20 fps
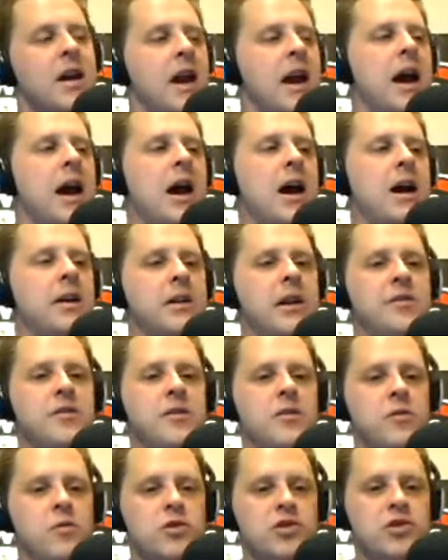Uh, if
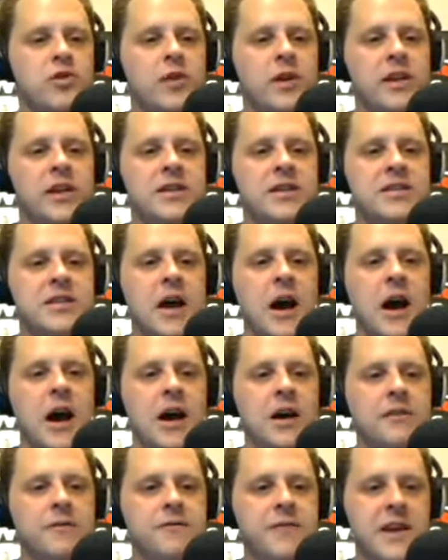you're joining us
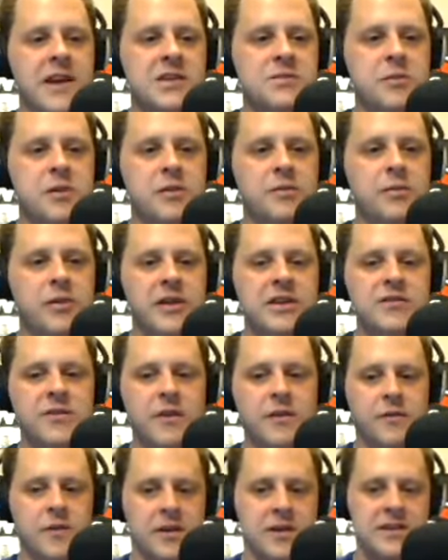on Facebook, please
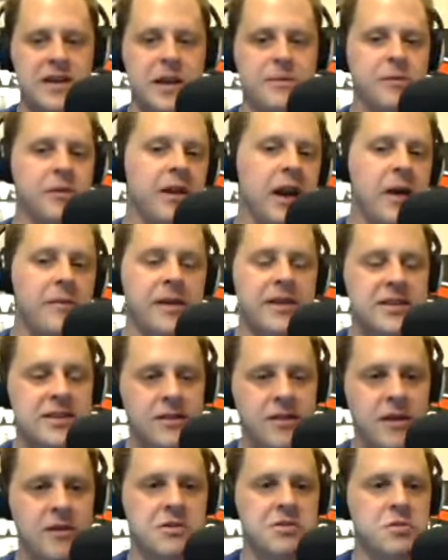feel free to type your comments
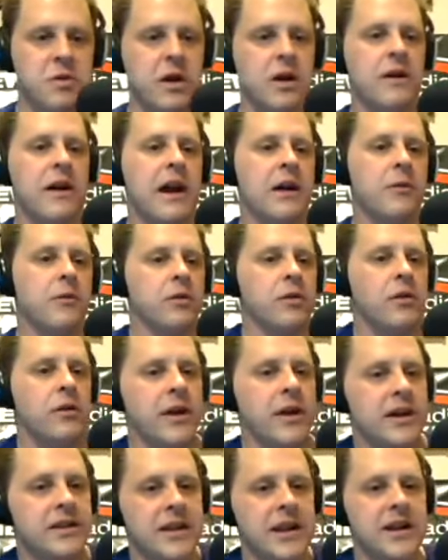in there as well. I will go
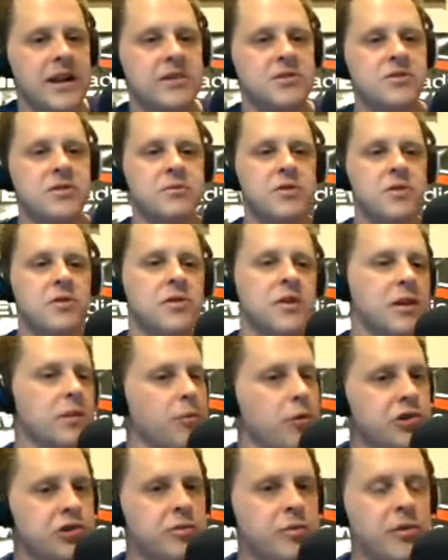ahead and answer them during the
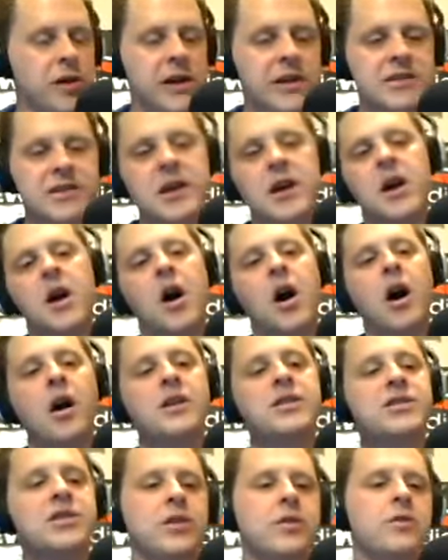commercial breaks.
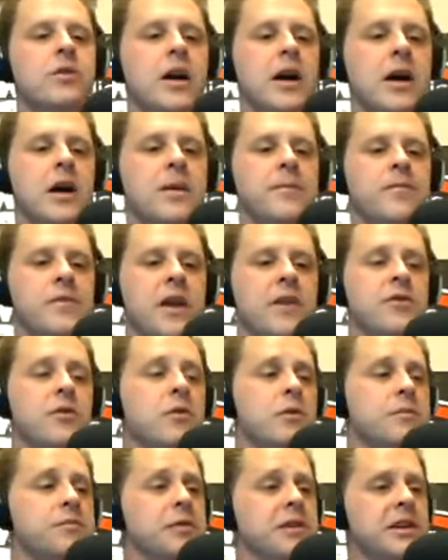Also, um, if you
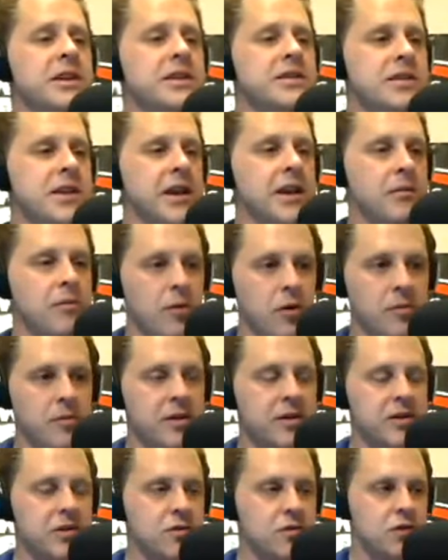would please take a
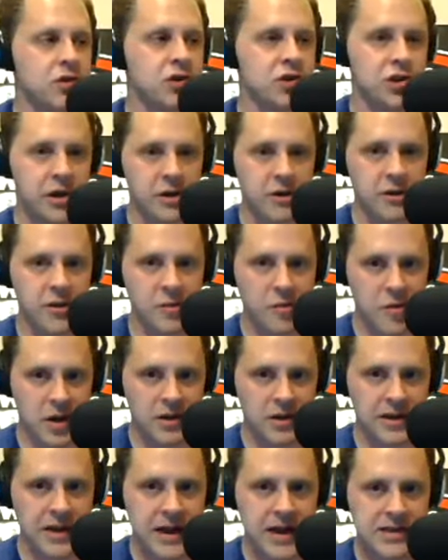moment to share the
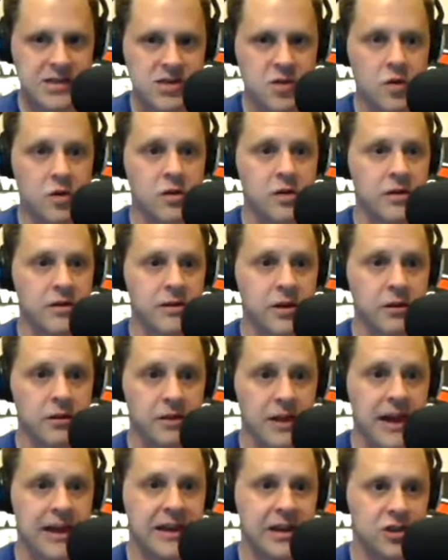broadcast or you know
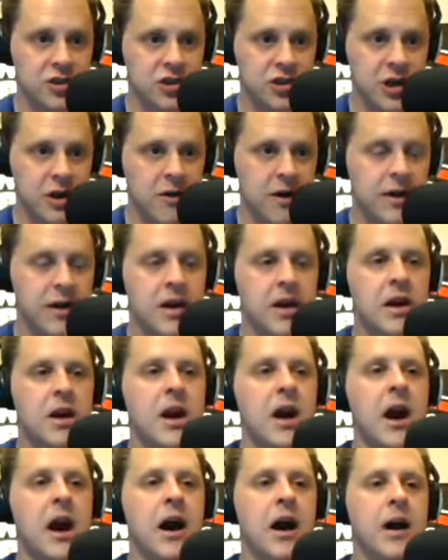like it, share it.
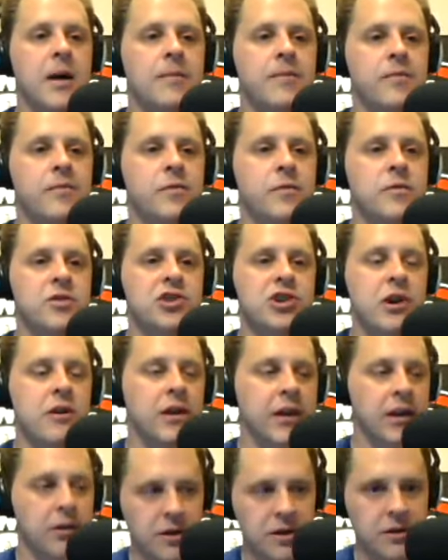Um,
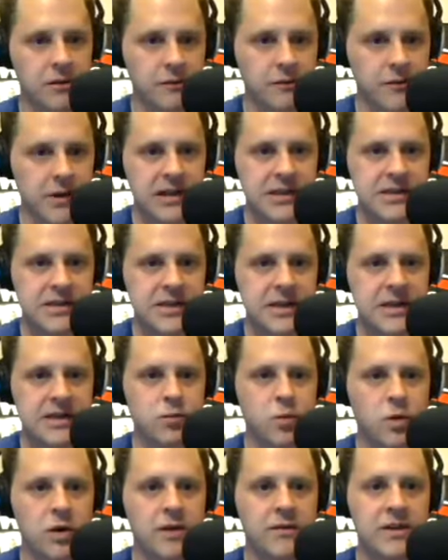sharing it with your friends is
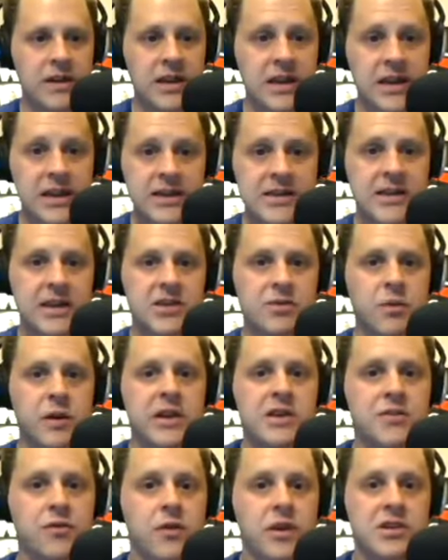one of the easiest
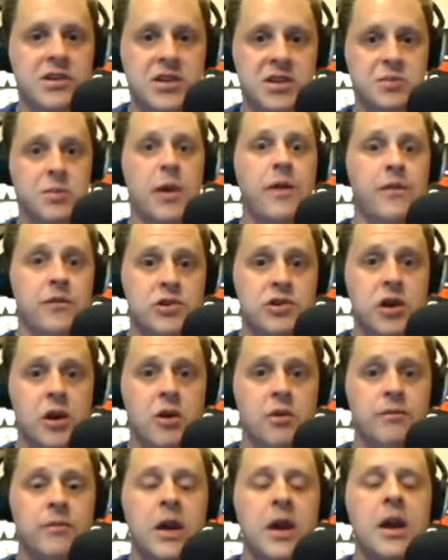ways for us to spread the
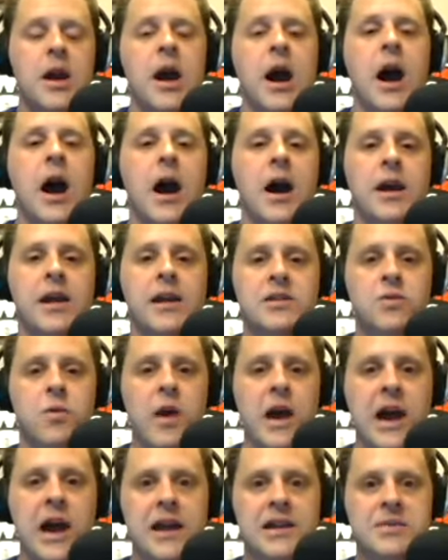show. Uh, it's
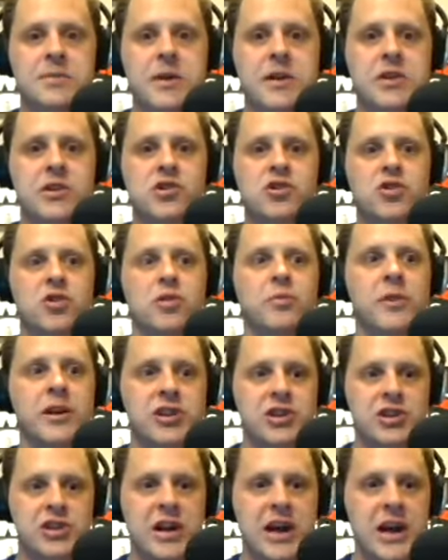why I spend so
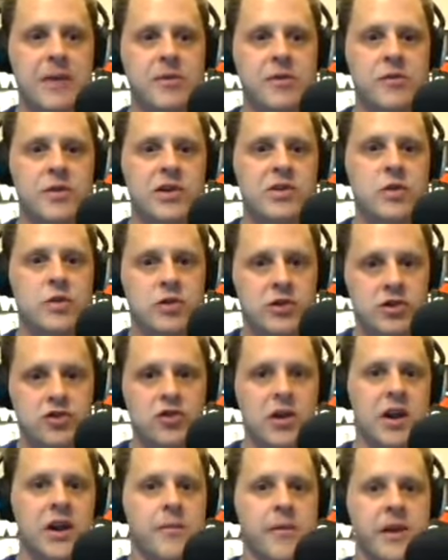much time and resources
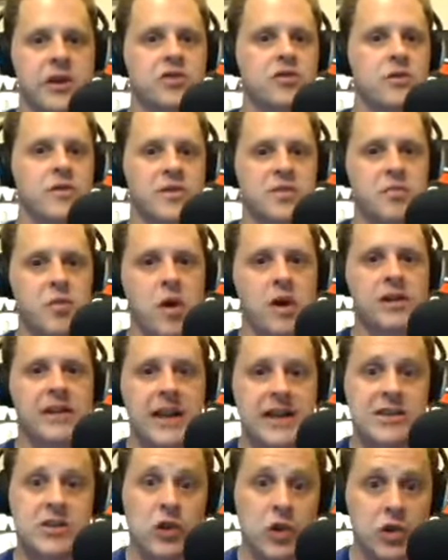trying to make sure this
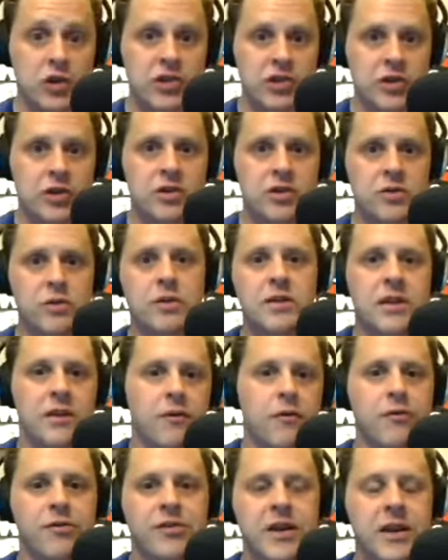broadcast looks good, doing
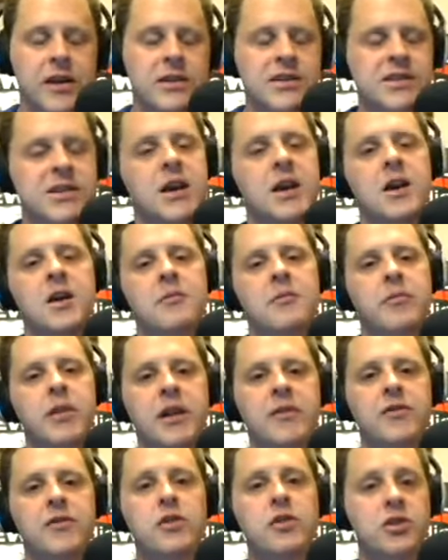different things. But
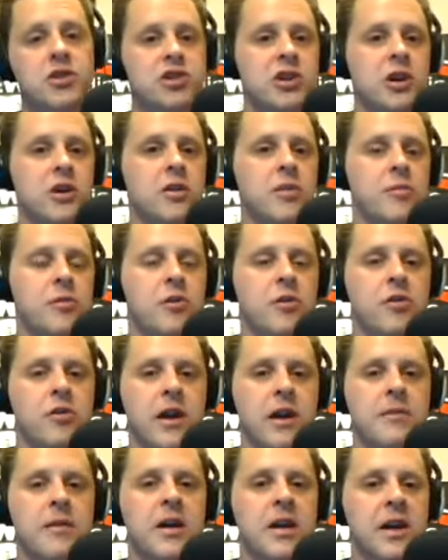if you could share the
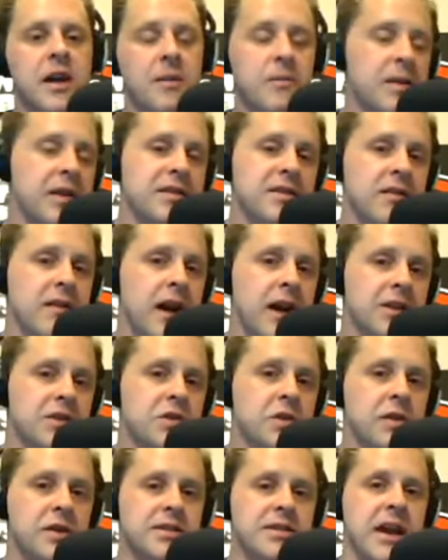program, it means a lot
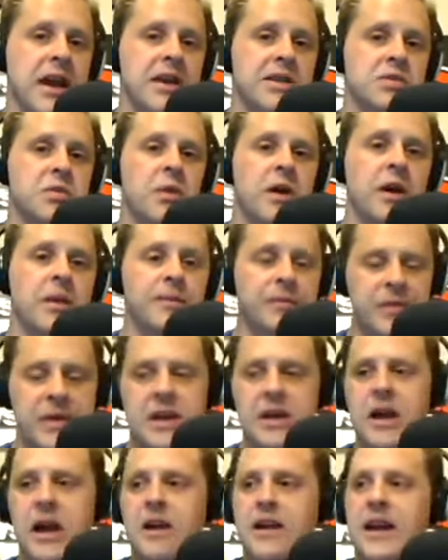to us as well.
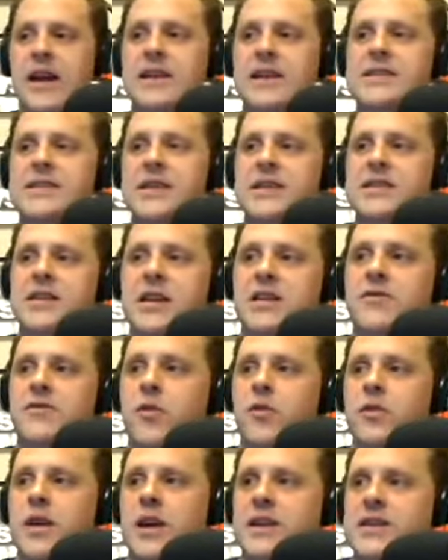All right, 866
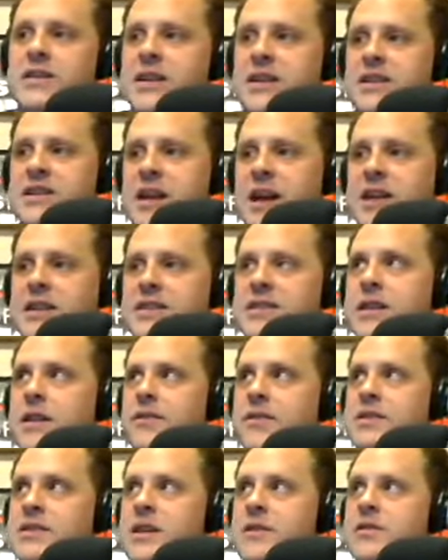496
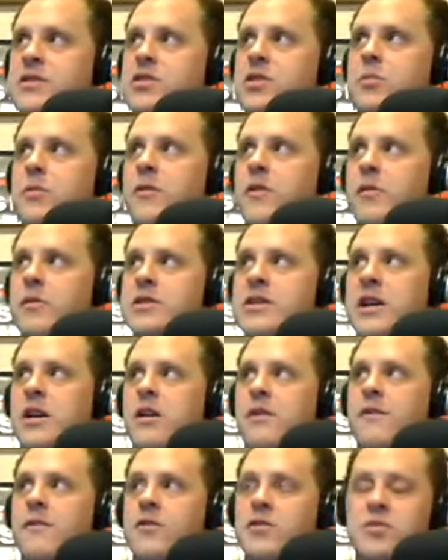8772. Before we take our
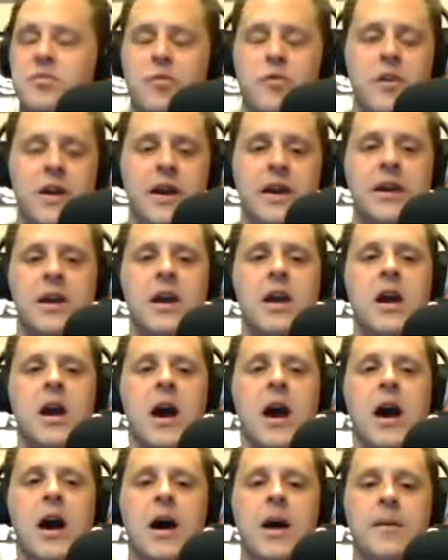first break,
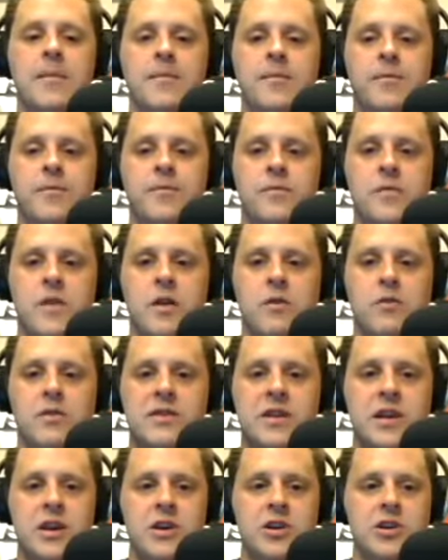um, there was
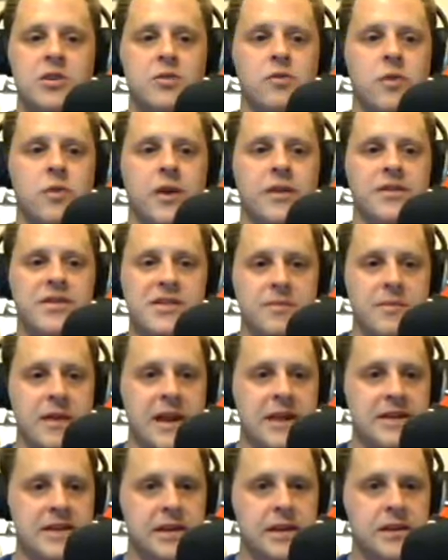an issue with
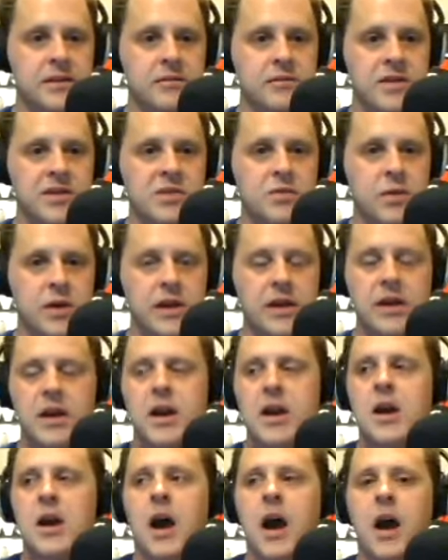Symantec this week.
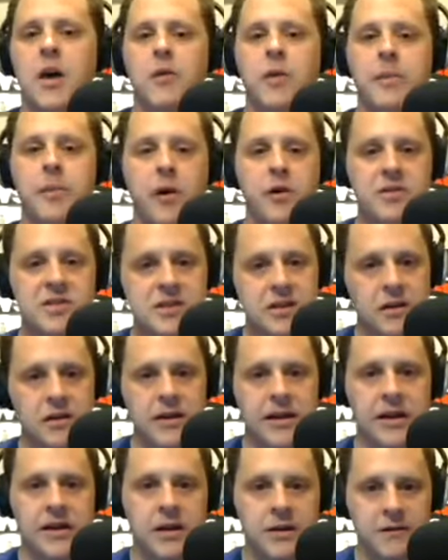Uh, we posted a
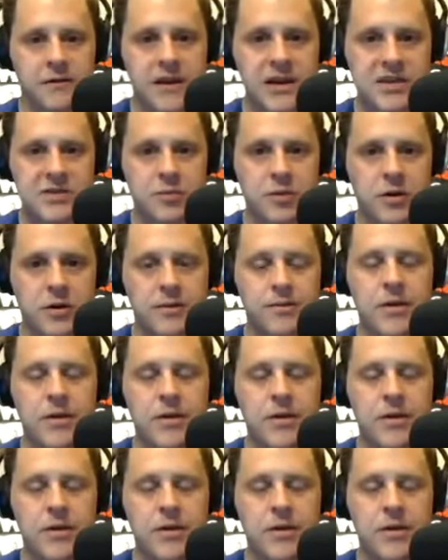link on Facebook.